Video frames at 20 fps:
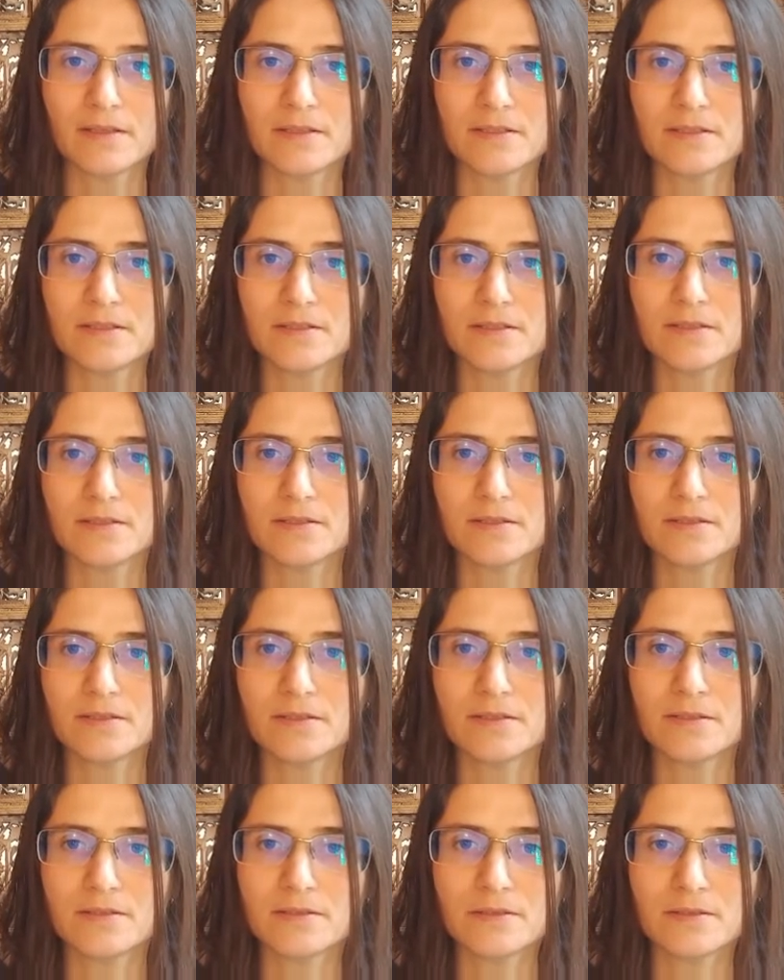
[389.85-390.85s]

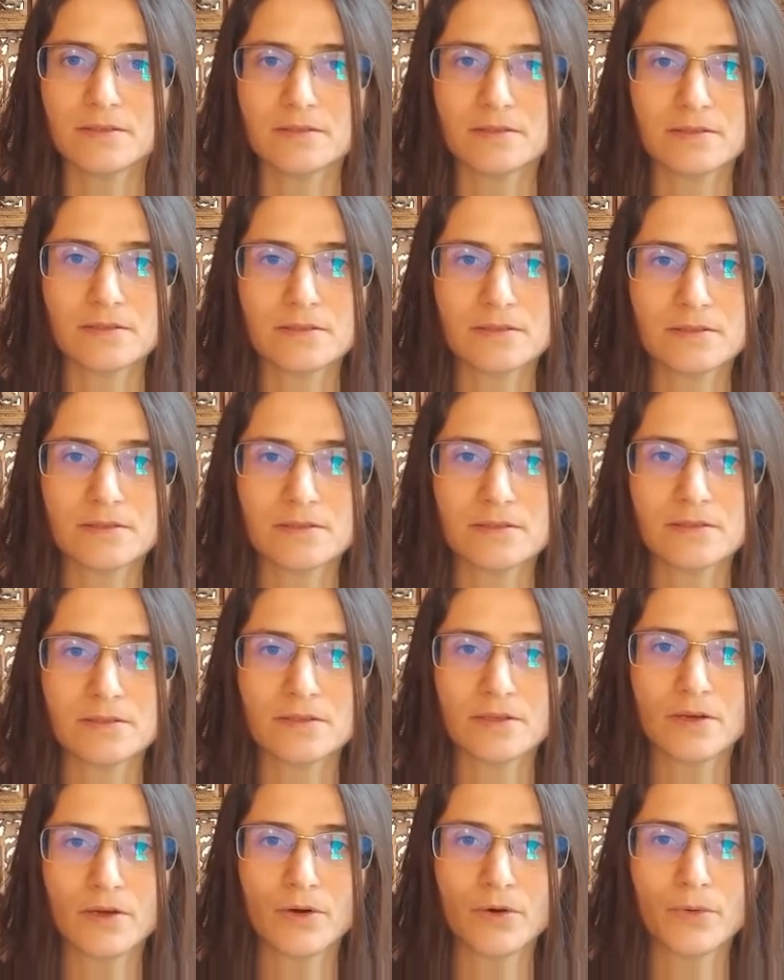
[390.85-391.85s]

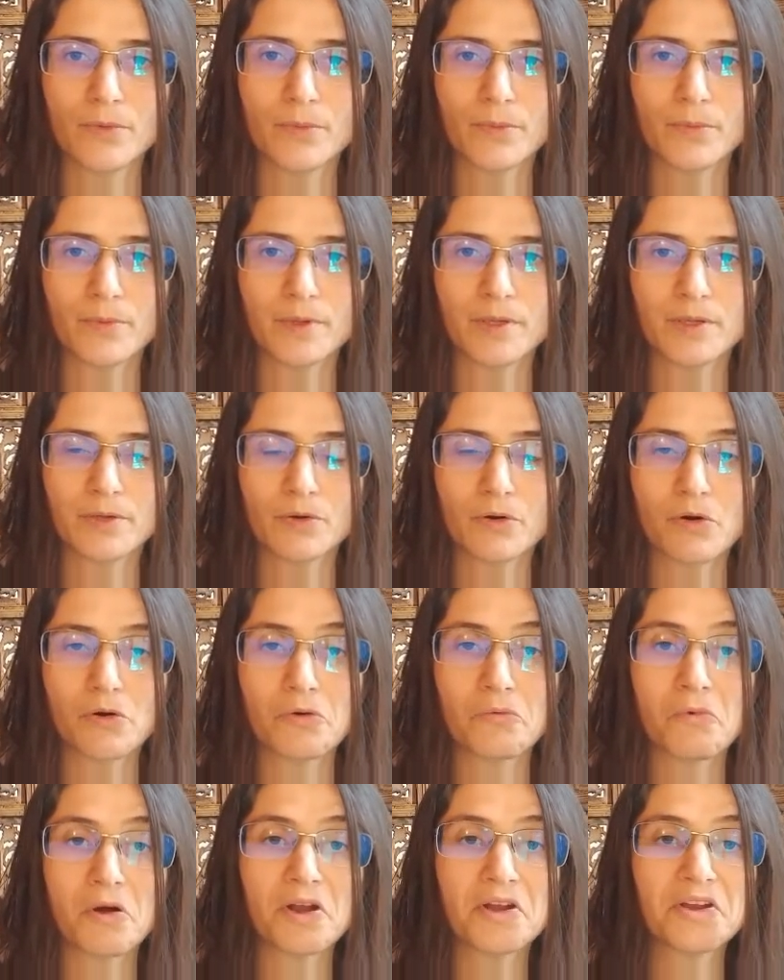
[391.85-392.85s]
So,
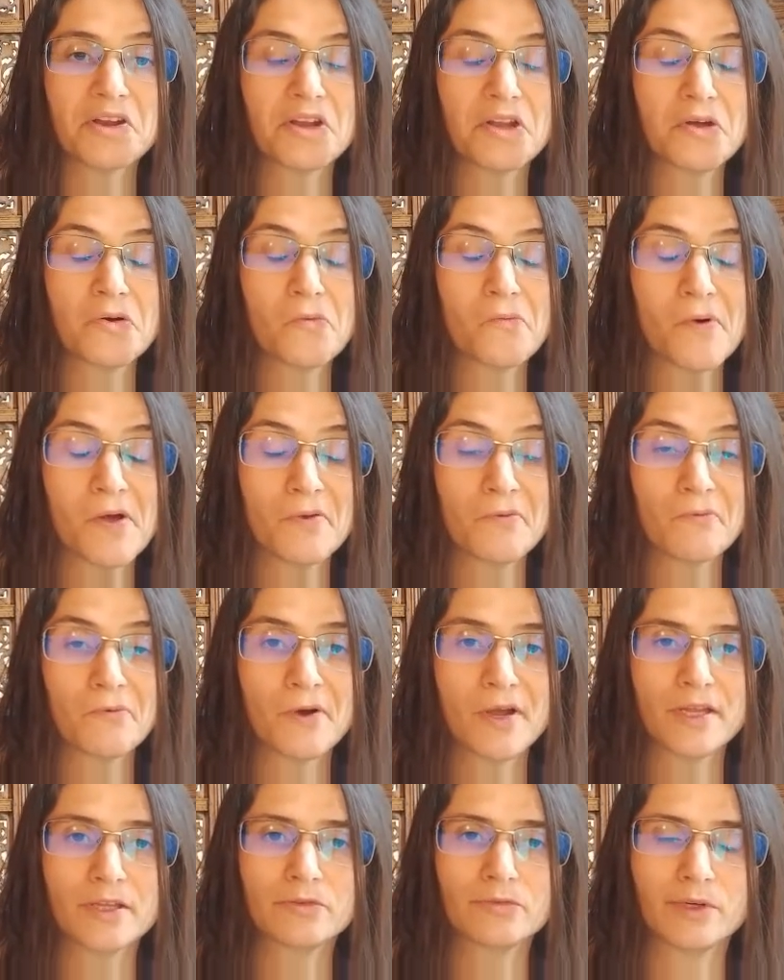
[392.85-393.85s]
one
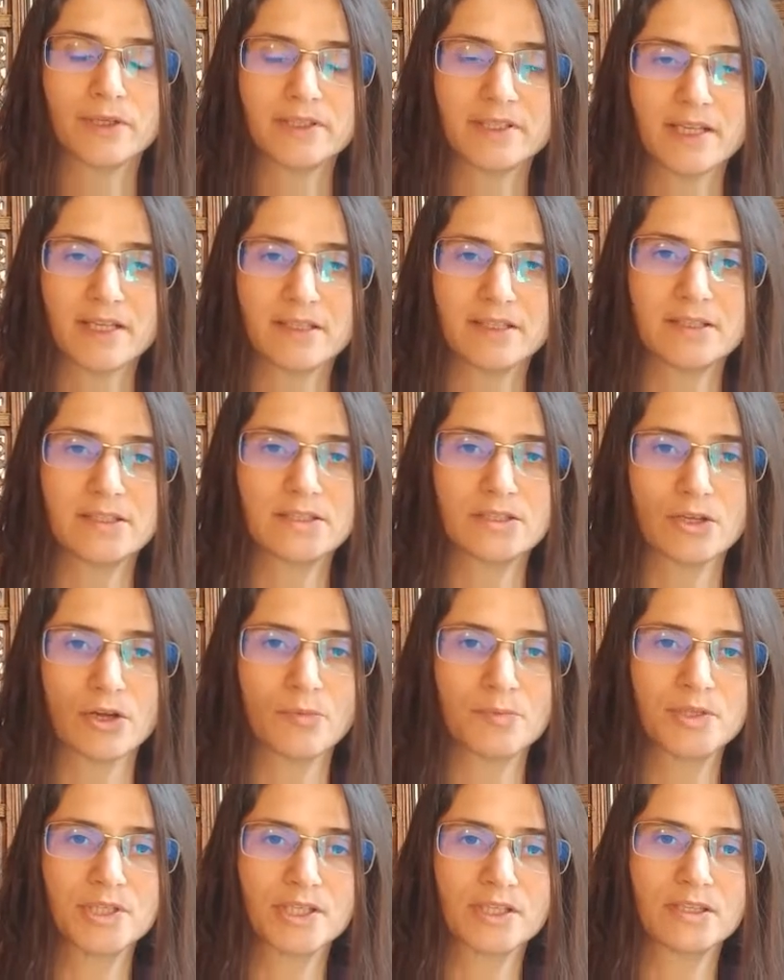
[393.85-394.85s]
way to attain this
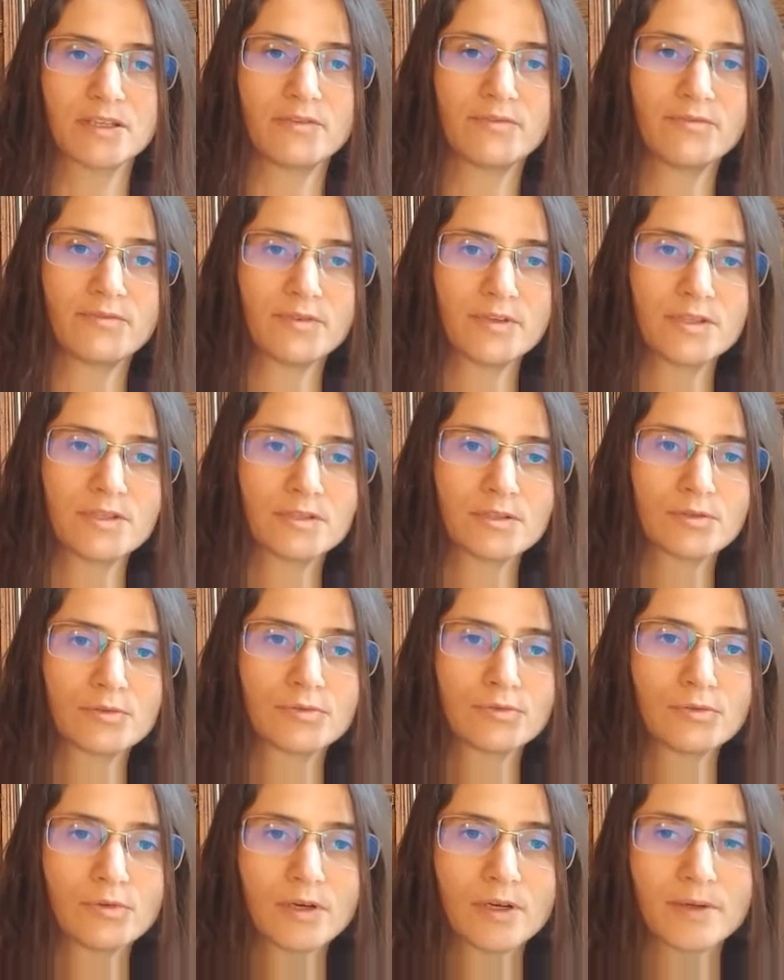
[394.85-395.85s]
objective is
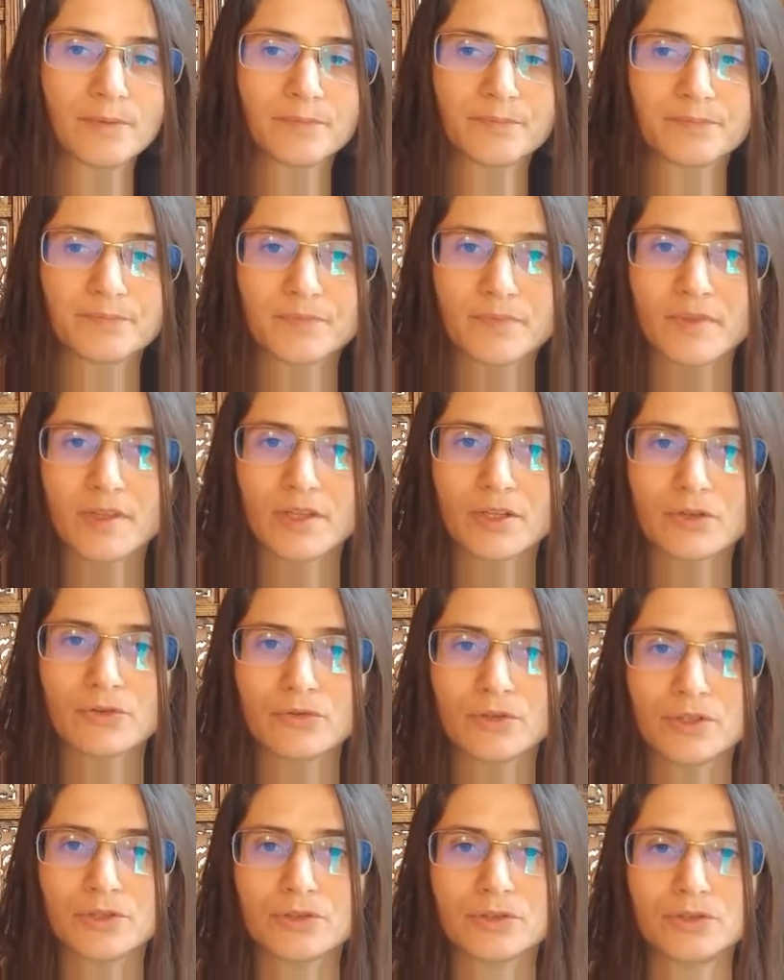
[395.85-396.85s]
to
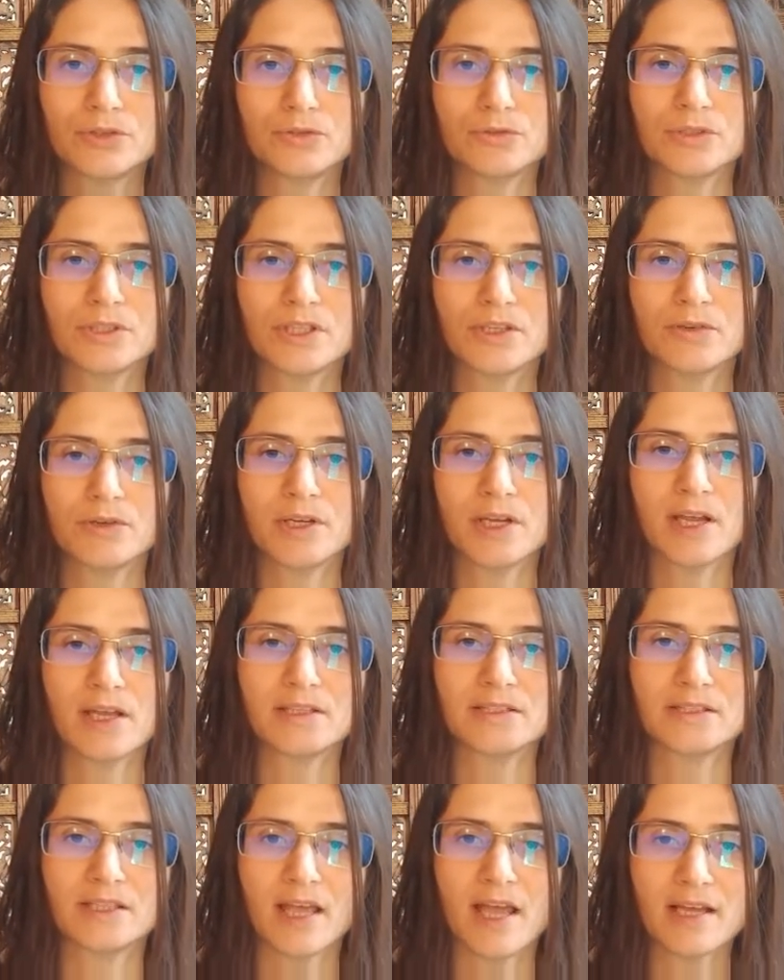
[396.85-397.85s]
introduce a
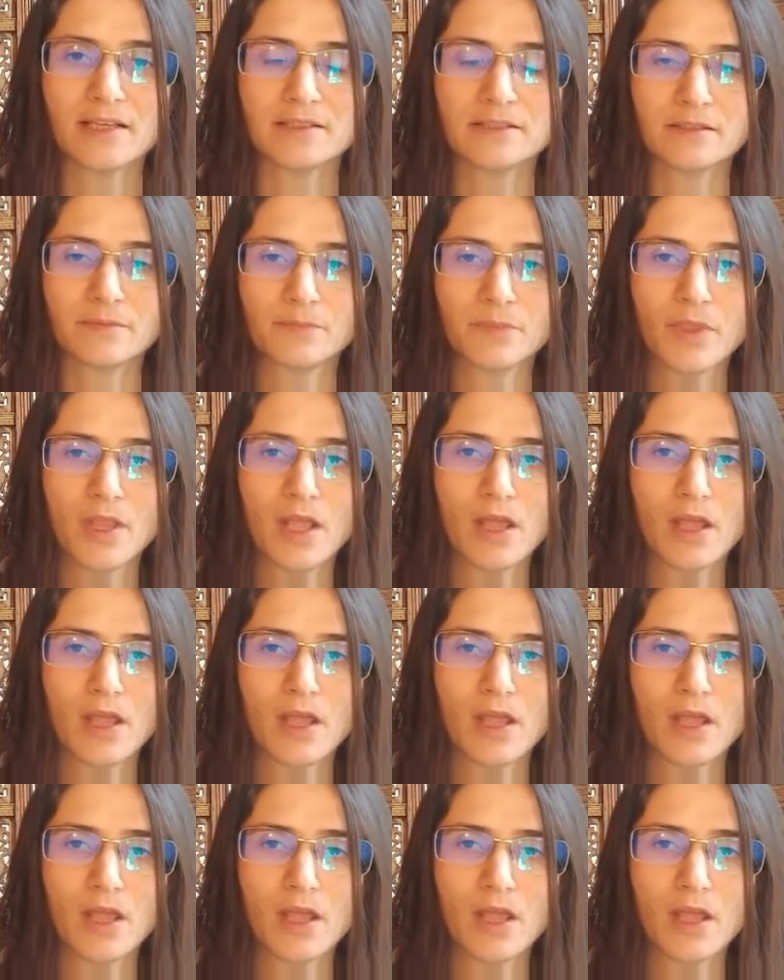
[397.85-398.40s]
greenhouse tax,